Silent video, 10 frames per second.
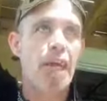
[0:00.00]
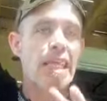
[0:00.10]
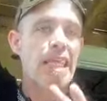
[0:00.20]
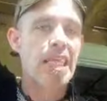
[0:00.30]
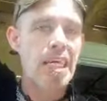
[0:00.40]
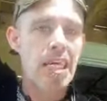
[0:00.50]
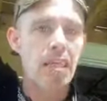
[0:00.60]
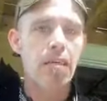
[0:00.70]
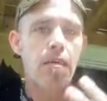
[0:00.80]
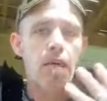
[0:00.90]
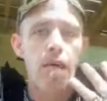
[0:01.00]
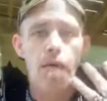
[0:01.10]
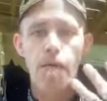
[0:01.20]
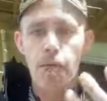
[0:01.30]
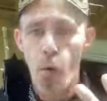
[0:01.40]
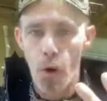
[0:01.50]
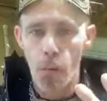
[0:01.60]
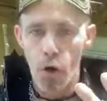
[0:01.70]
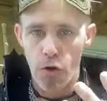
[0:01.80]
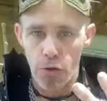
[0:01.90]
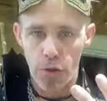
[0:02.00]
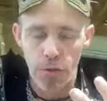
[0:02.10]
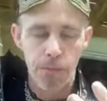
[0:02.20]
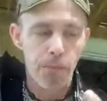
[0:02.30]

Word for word: at least four murders